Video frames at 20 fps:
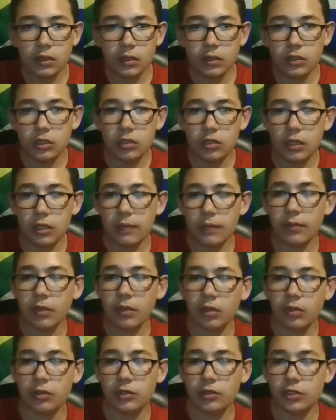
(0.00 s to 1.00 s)
So I'm
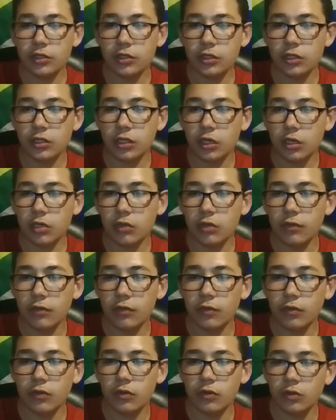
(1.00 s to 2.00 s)
going to go
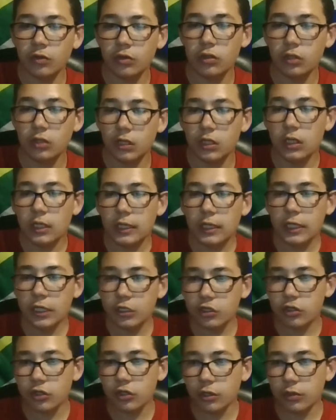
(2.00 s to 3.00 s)
for
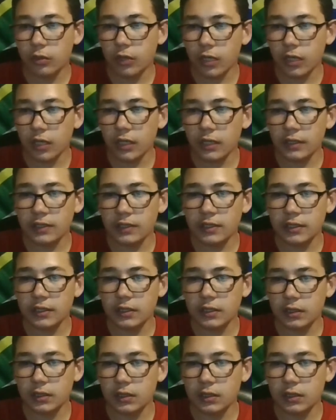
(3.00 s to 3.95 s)
history-wise,